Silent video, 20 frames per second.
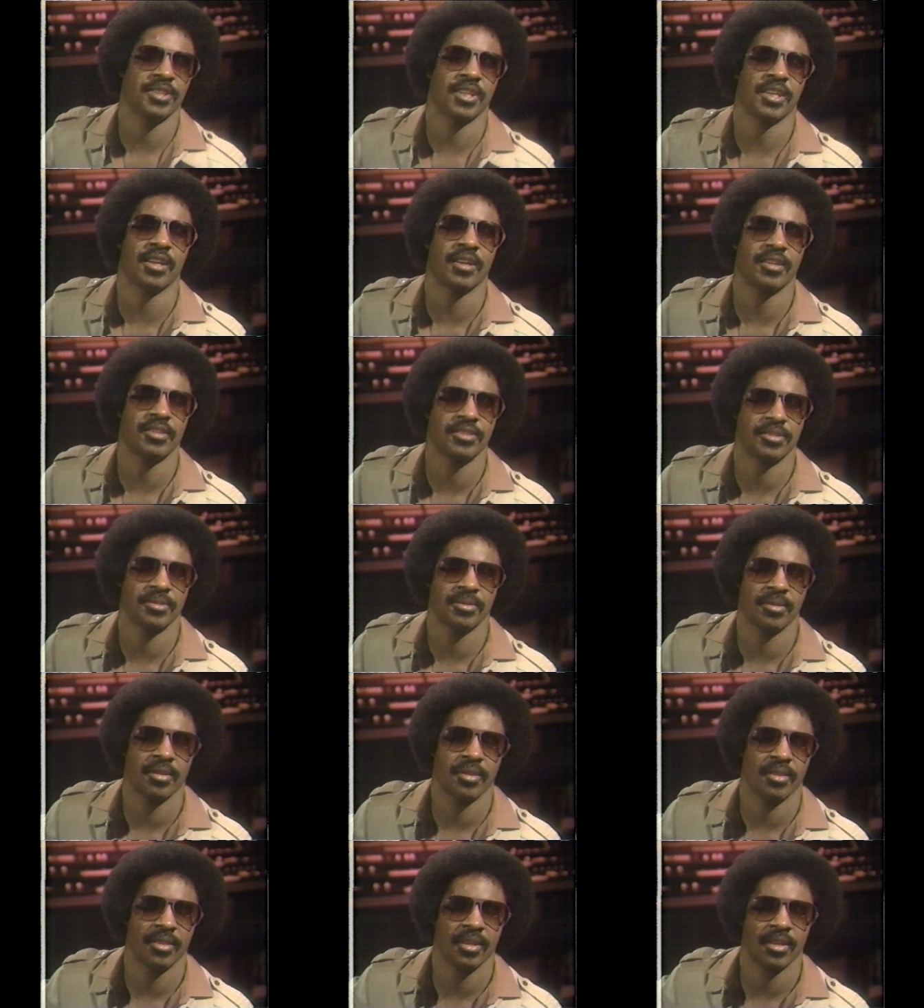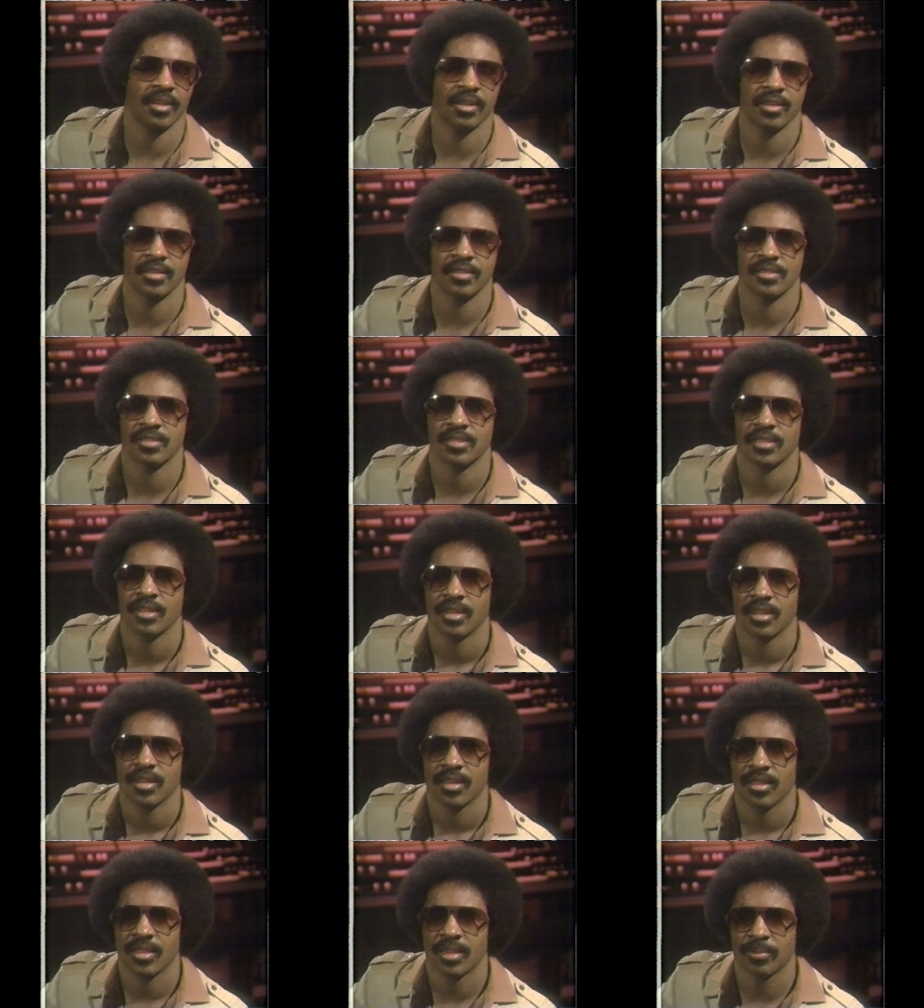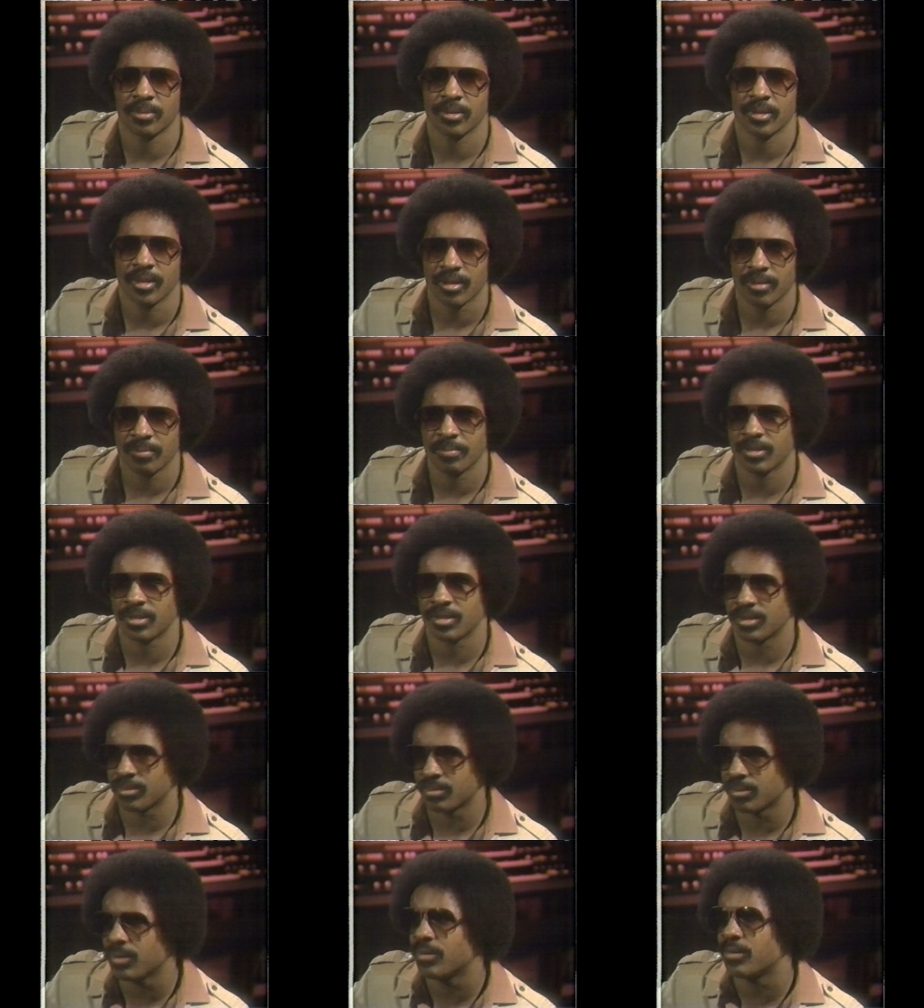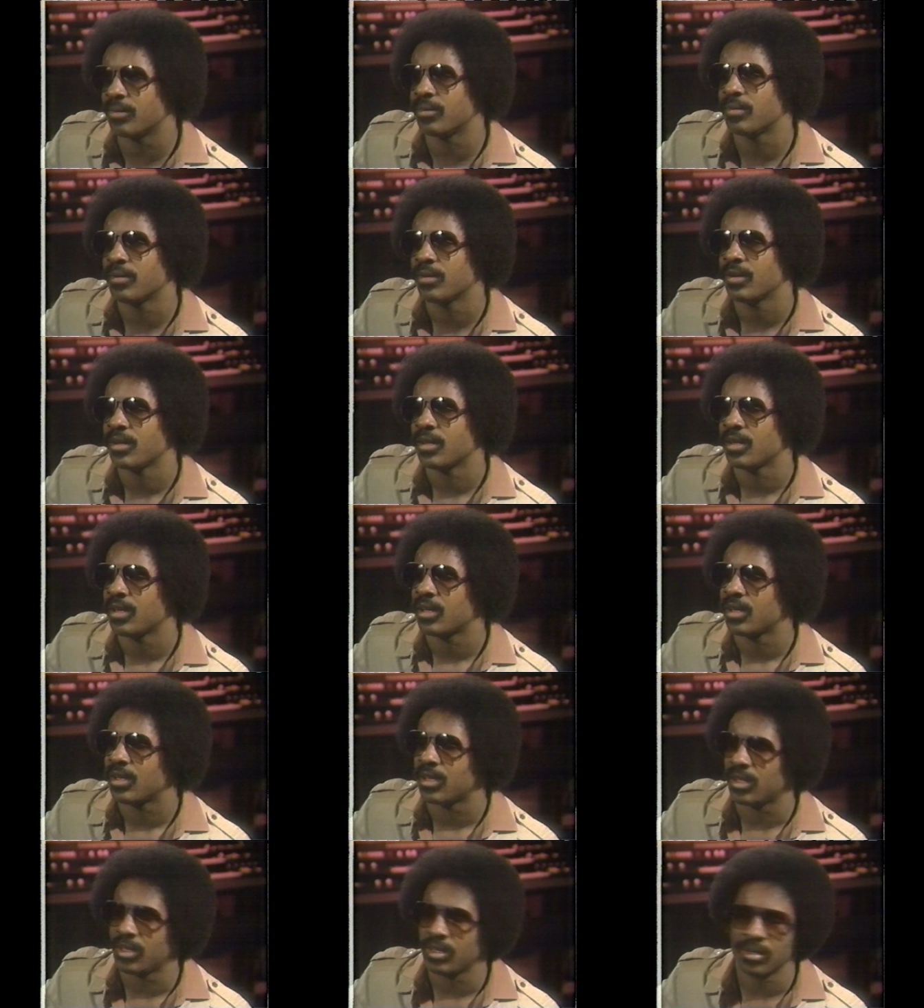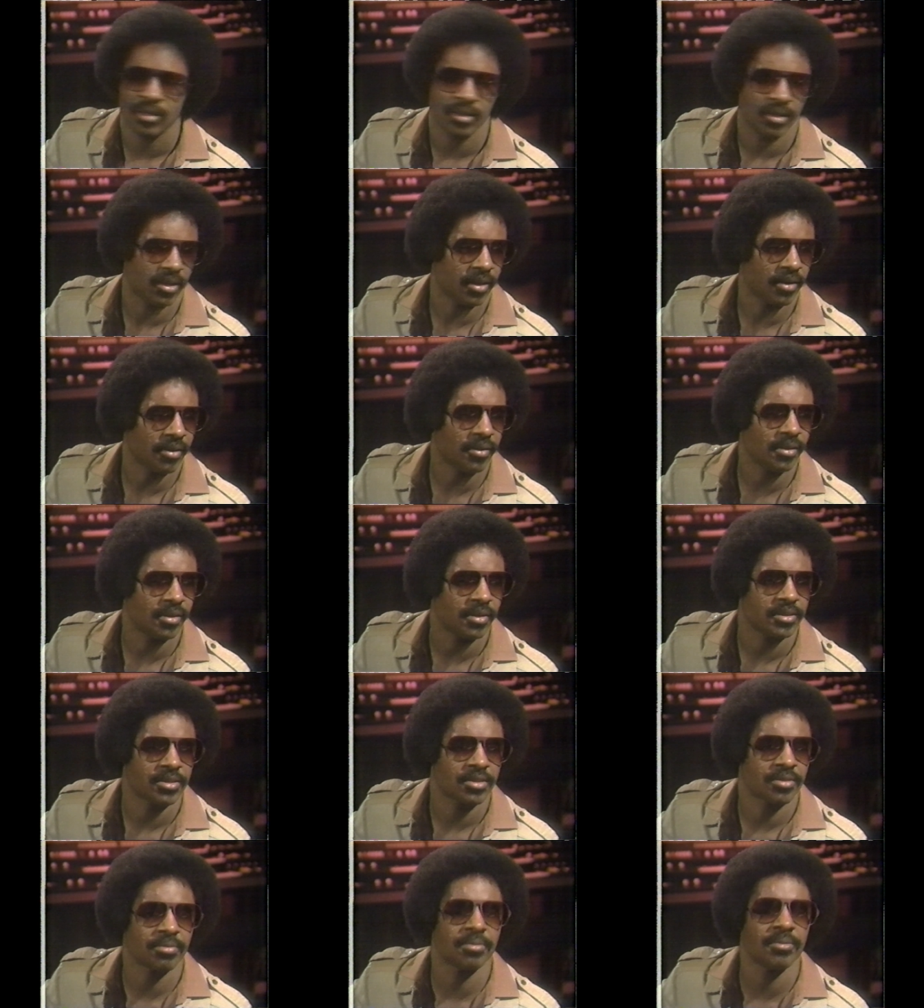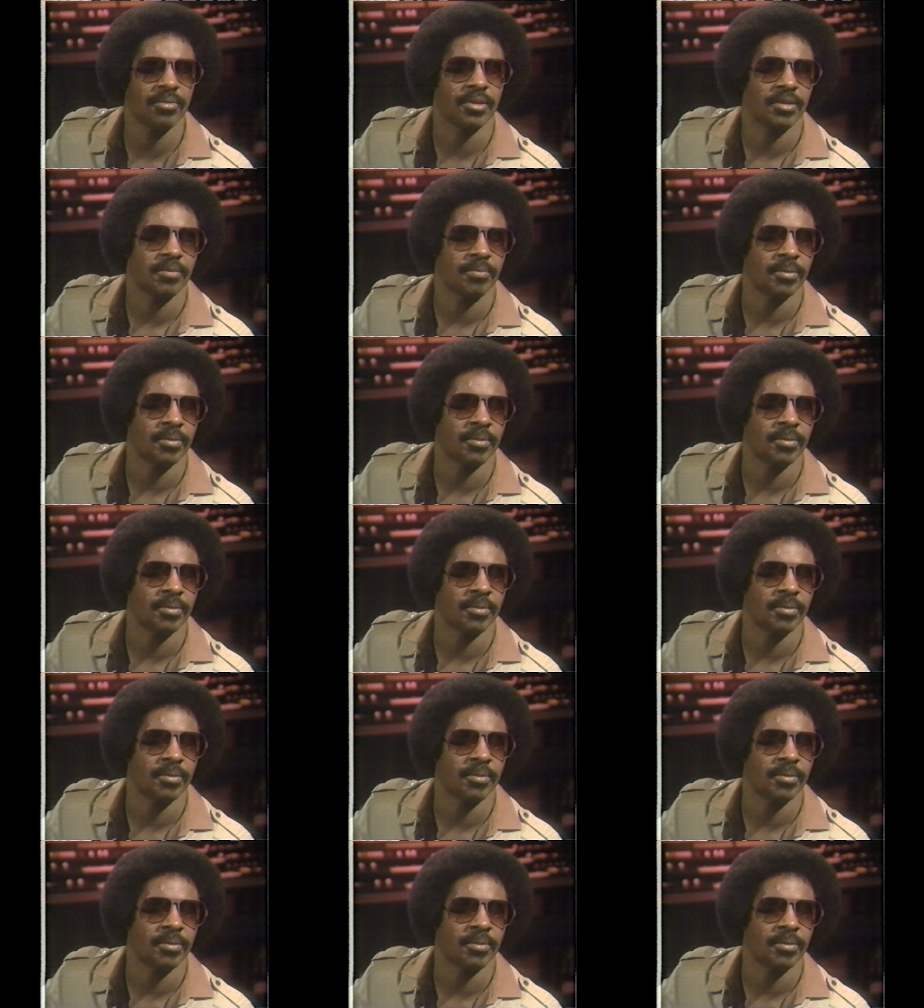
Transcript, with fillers: check out certain things that will help me to grow in other areas through it.